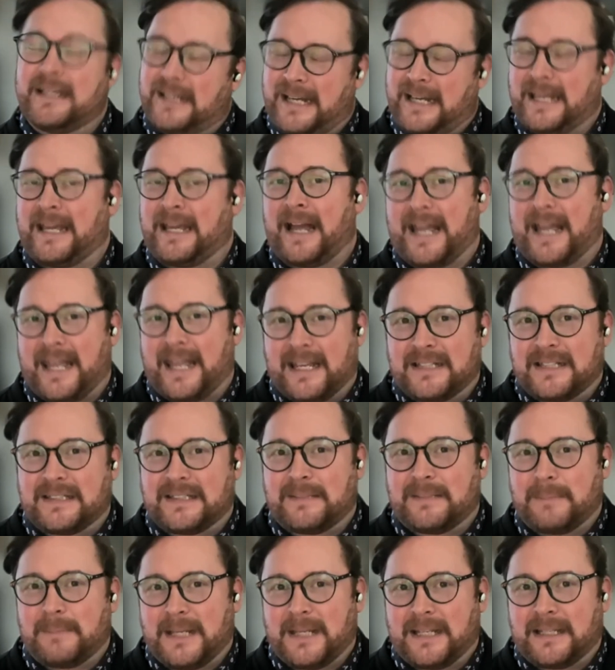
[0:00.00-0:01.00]
I had
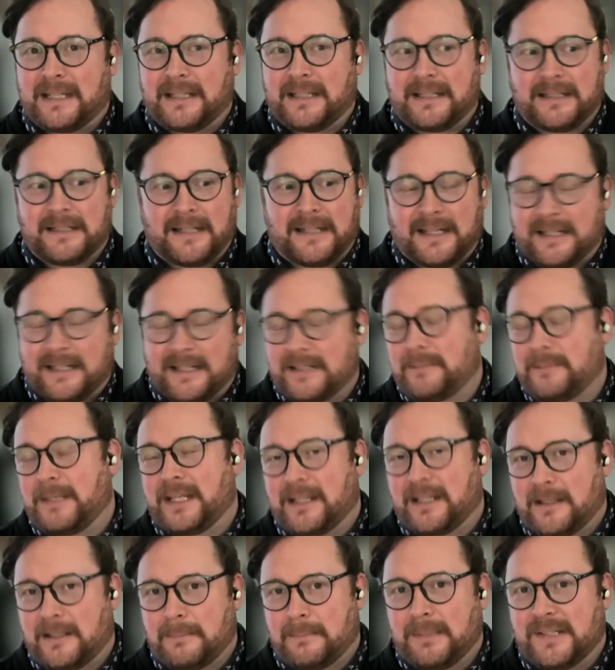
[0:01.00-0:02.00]
to make it
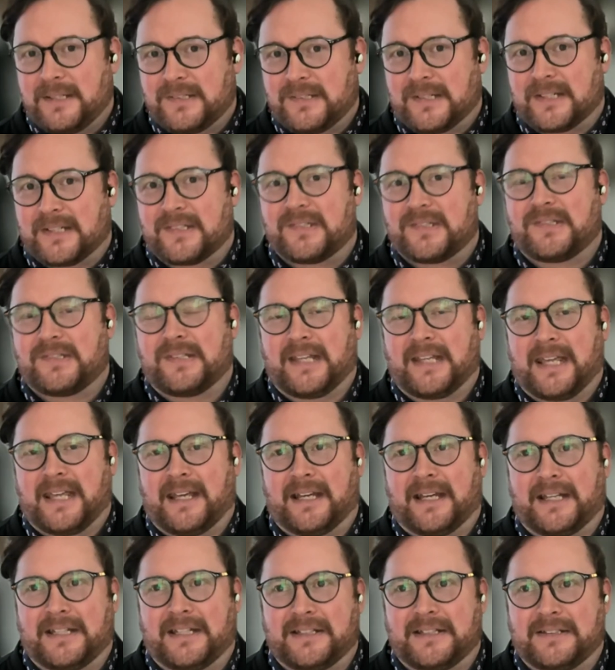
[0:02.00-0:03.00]
a business,
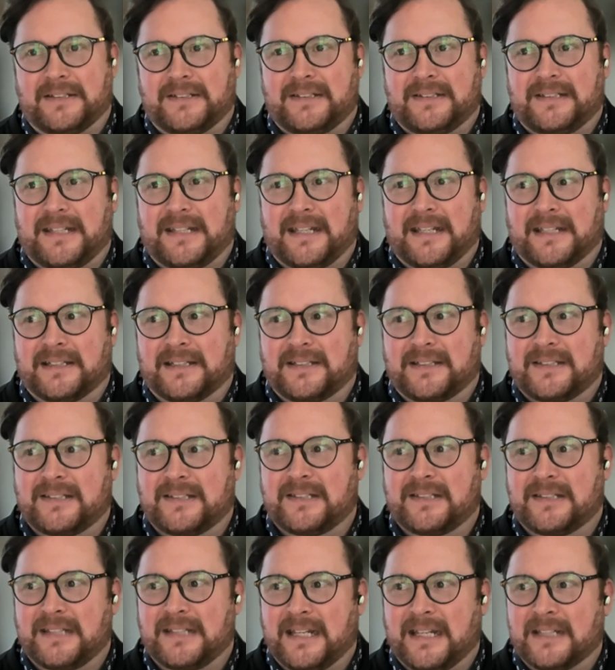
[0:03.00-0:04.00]
and
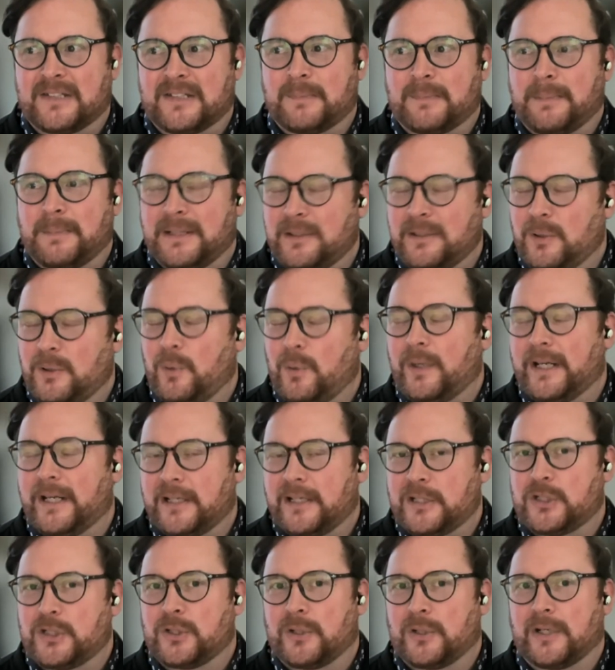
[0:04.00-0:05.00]
it's been quite a
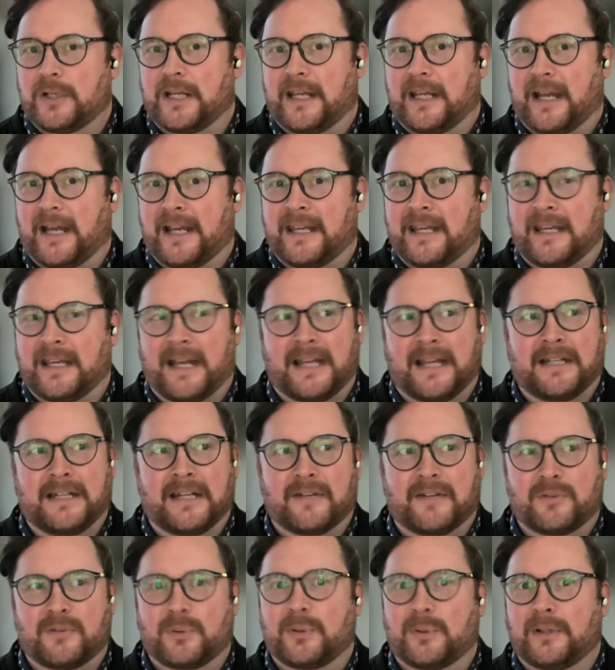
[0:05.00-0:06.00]
journey. I
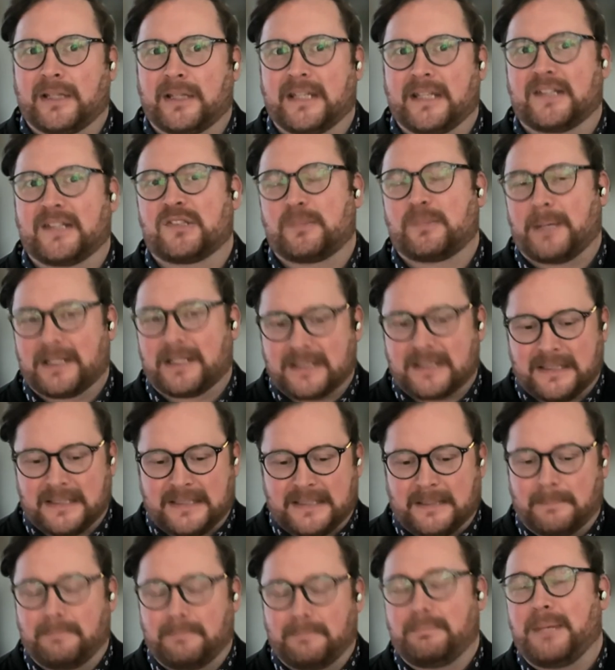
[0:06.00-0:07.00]
never really expected
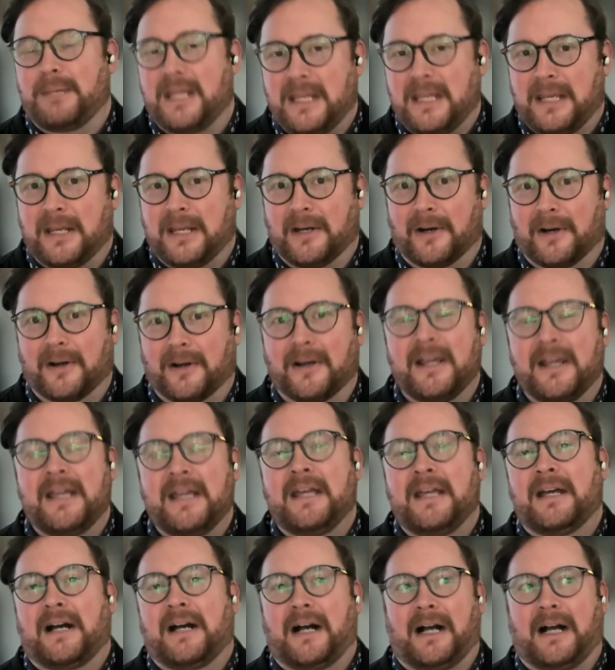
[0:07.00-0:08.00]
to be here.
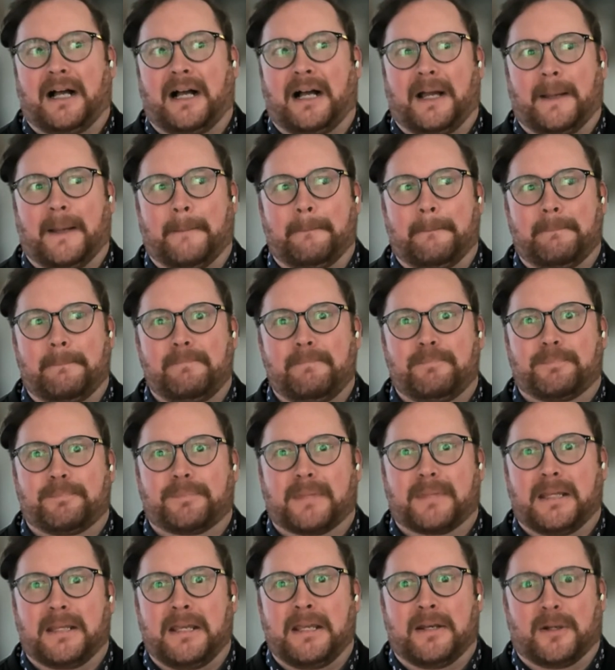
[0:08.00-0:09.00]

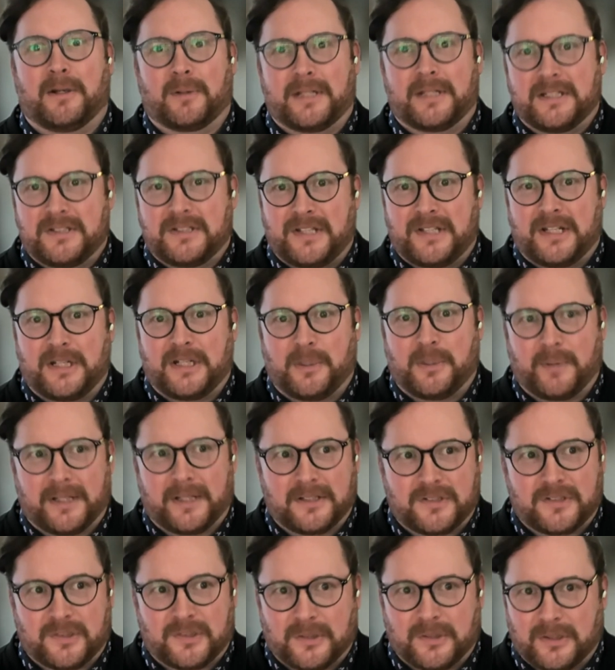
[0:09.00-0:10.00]

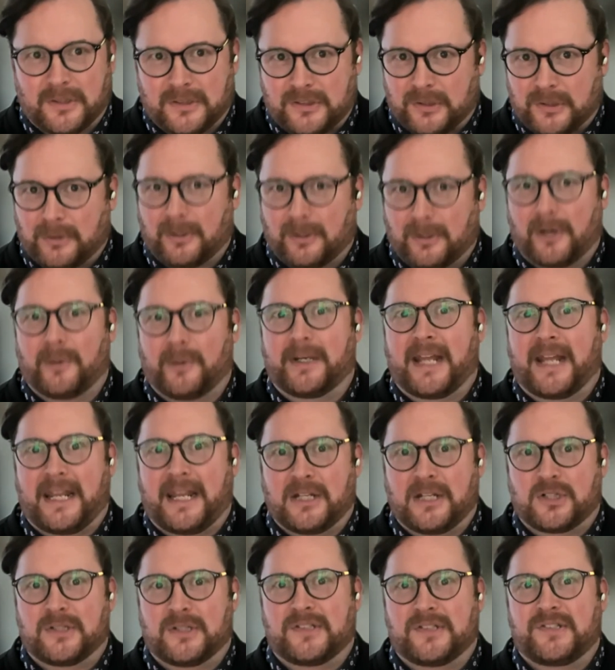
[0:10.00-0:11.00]
Continuing to grow an
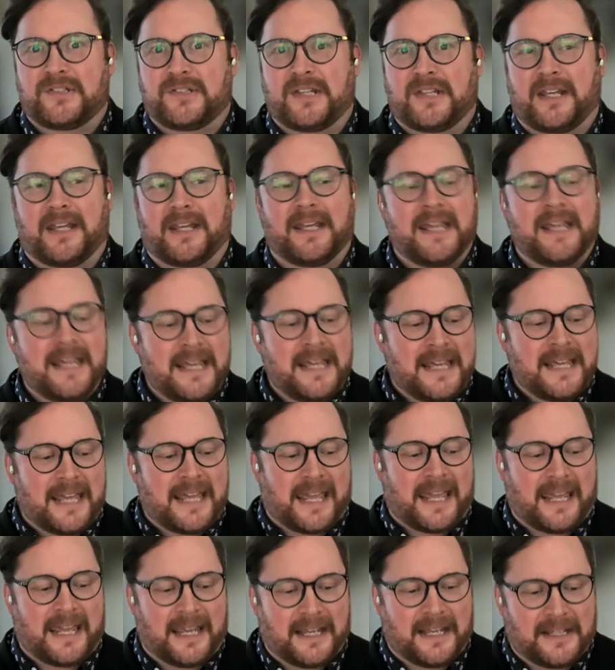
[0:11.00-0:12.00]
agency
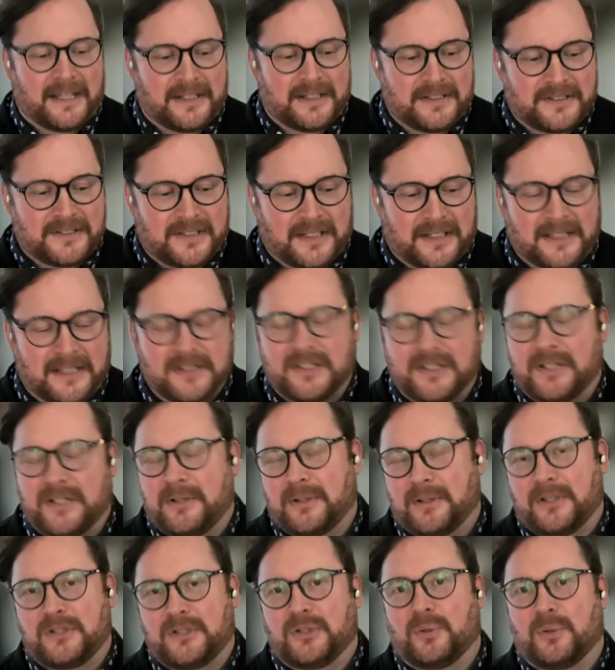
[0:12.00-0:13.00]
and to continue
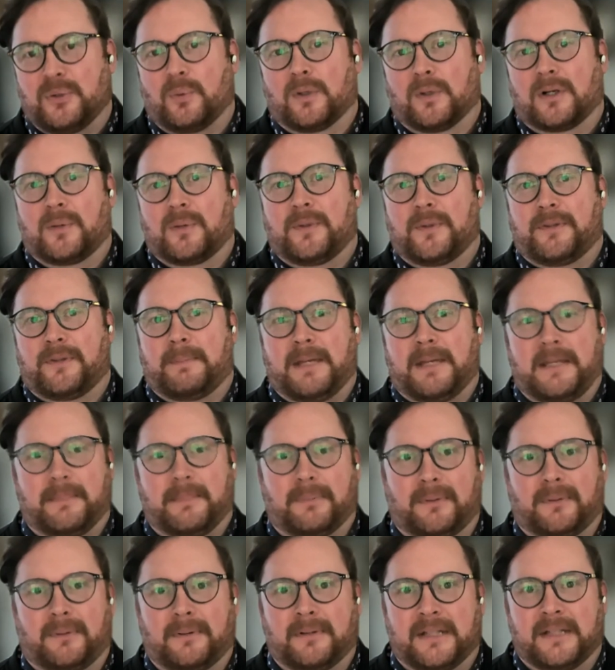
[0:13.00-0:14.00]
to do work with
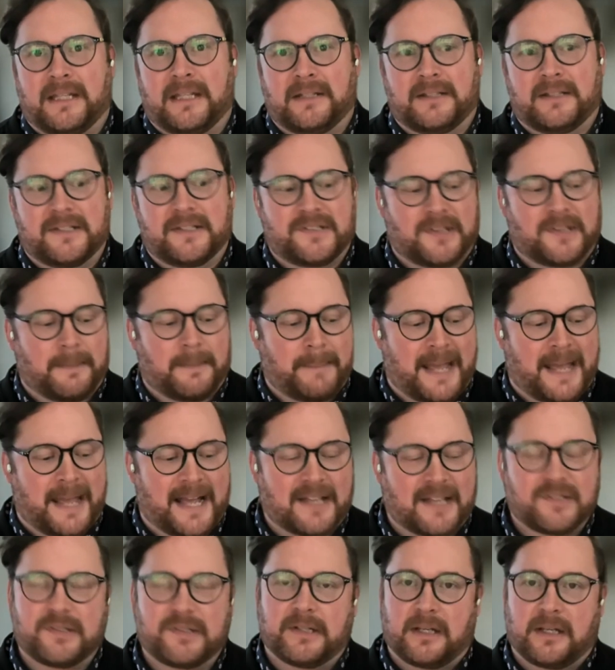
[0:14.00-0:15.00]
people in this
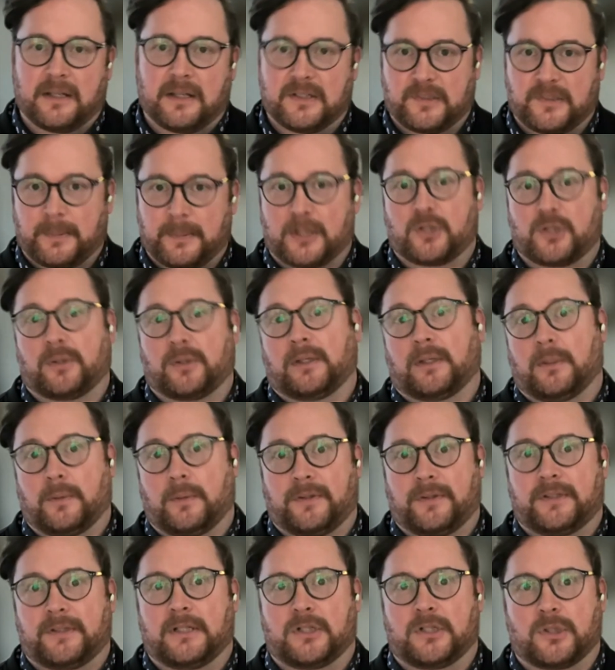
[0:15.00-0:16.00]
capacity, especially
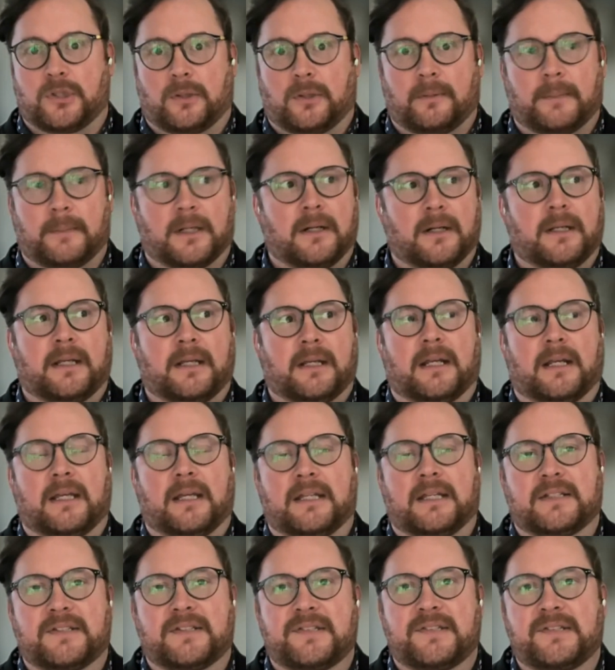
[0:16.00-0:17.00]
with digital marketing.
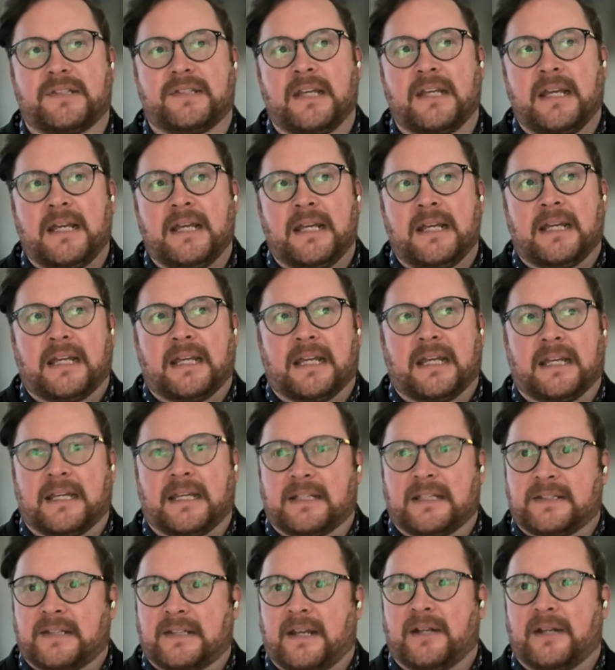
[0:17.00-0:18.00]

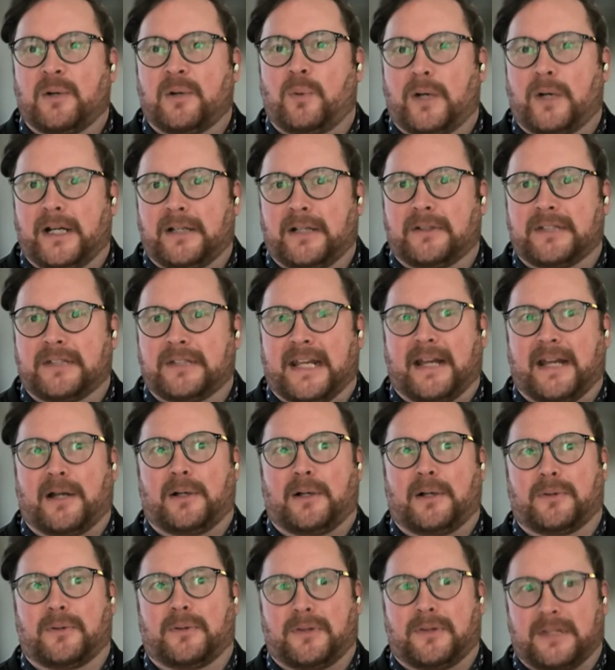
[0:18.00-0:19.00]
It's kind of wild
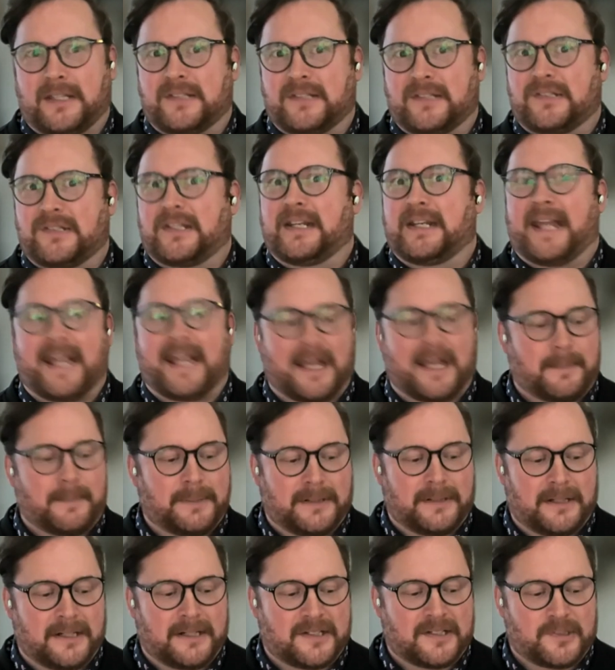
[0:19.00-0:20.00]
how things can happen
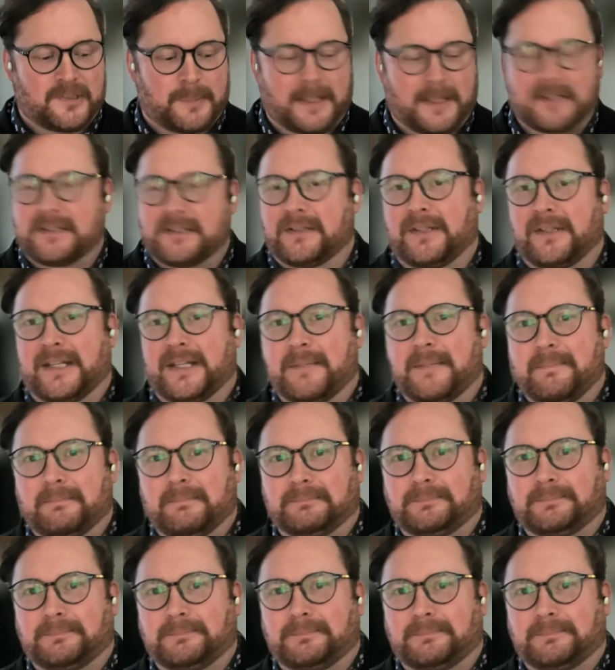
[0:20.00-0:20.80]
unexpectedly.